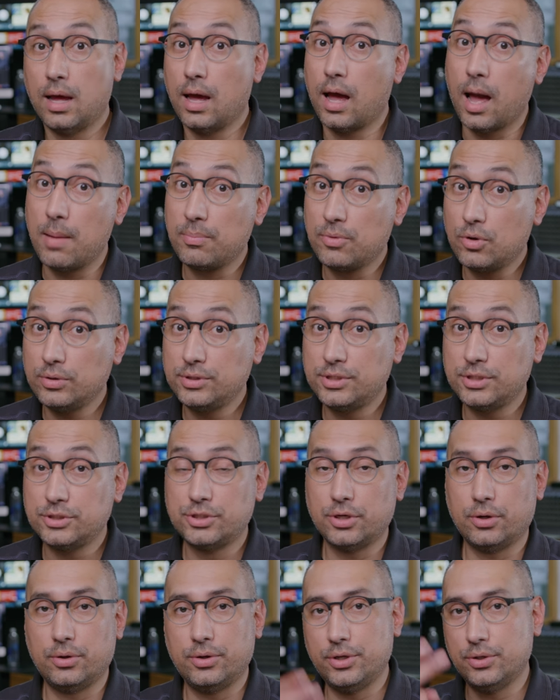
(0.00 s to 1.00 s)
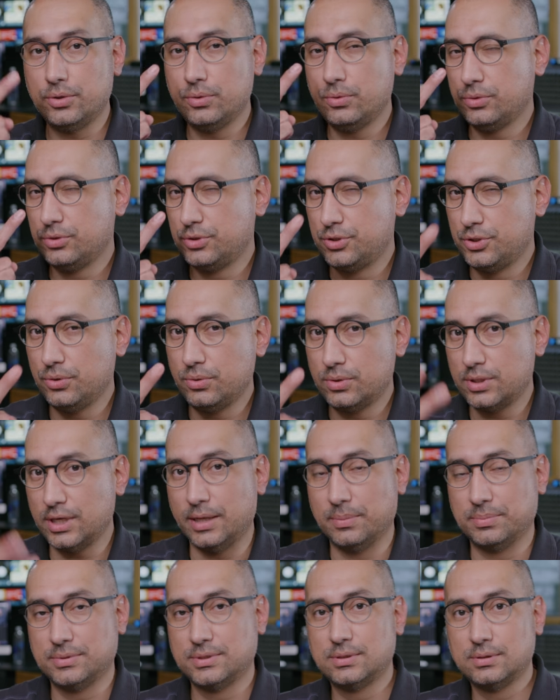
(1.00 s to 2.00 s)
I'm going to show you two
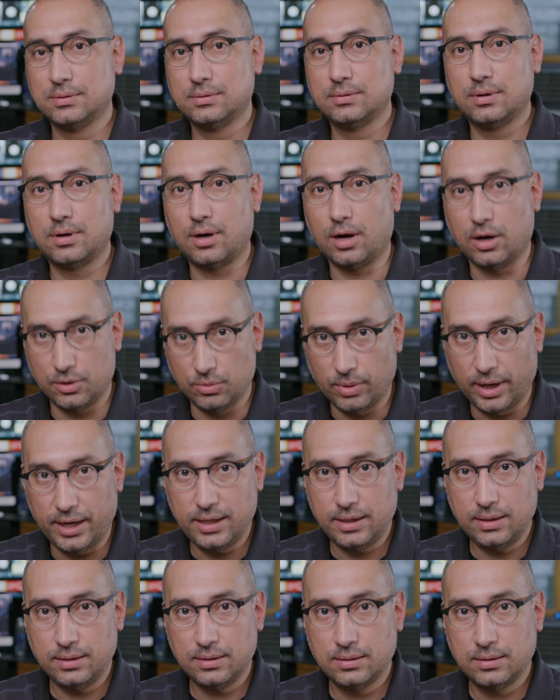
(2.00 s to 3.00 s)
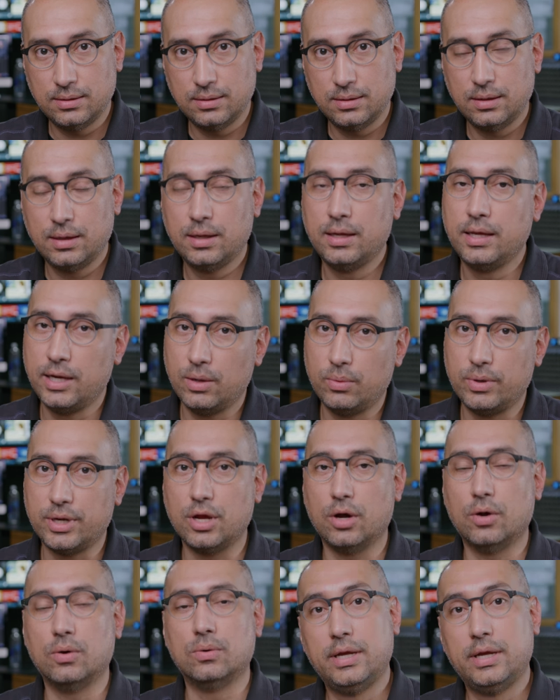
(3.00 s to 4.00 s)
clips. Are you ready? Here we go.